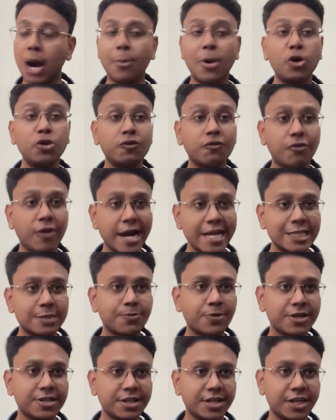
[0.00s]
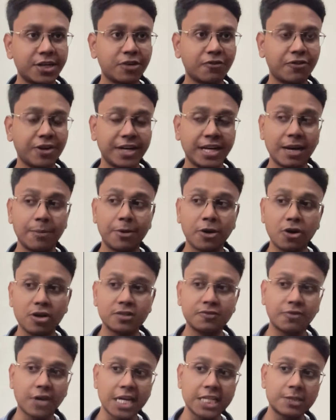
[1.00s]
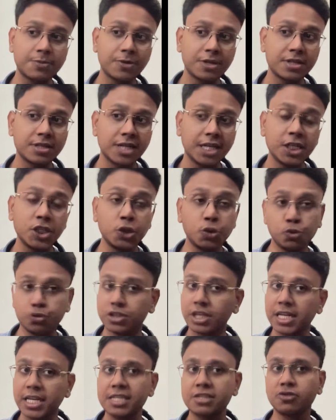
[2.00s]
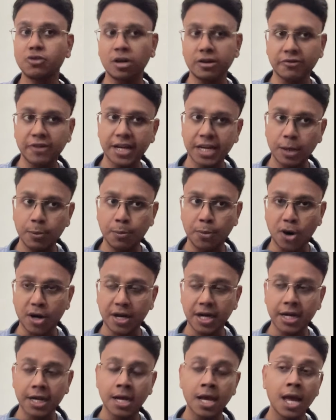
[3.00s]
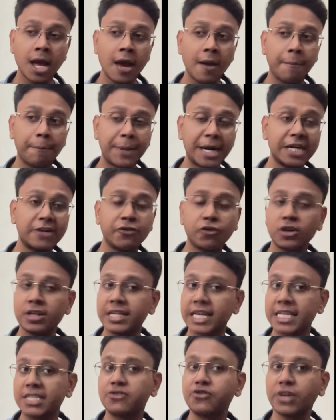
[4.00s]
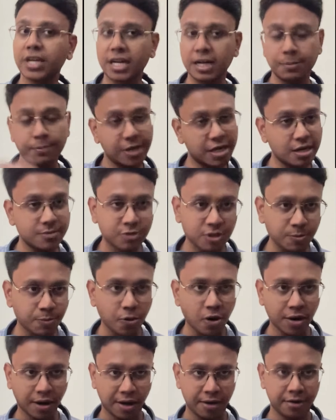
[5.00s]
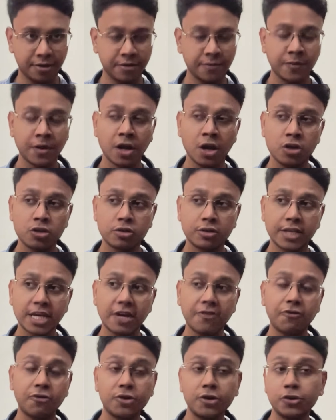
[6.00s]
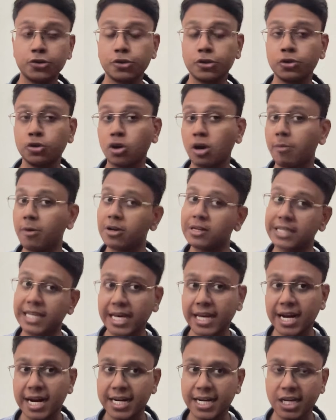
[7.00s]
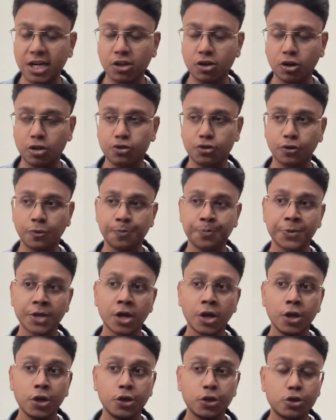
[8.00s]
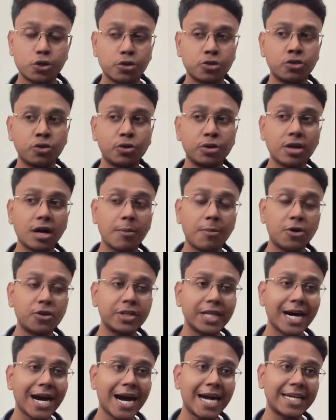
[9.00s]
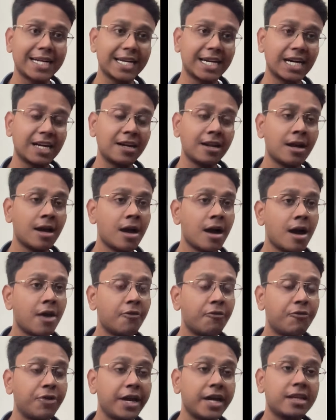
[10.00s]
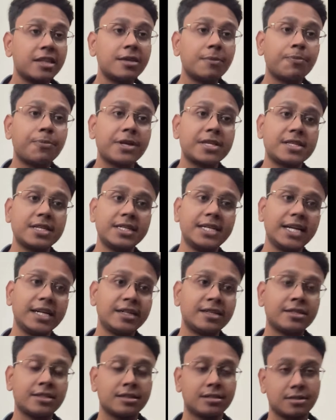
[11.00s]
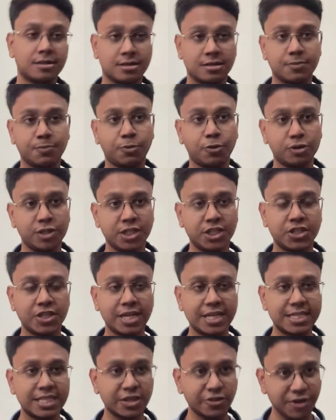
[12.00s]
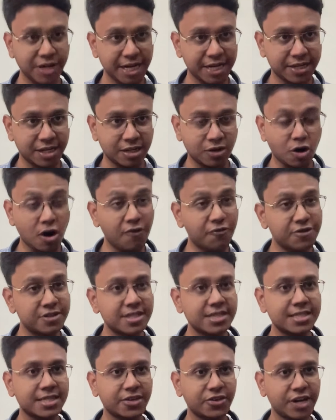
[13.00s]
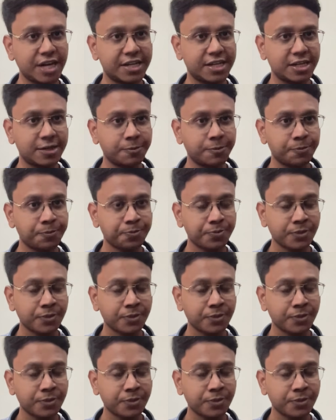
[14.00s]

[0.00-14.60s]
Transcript: About Vice President of India? Because Vice President usually is not very important, but for next year it becomes important. So therefore, you should know about their article also. You should know about the article where the president's position is created, office is created,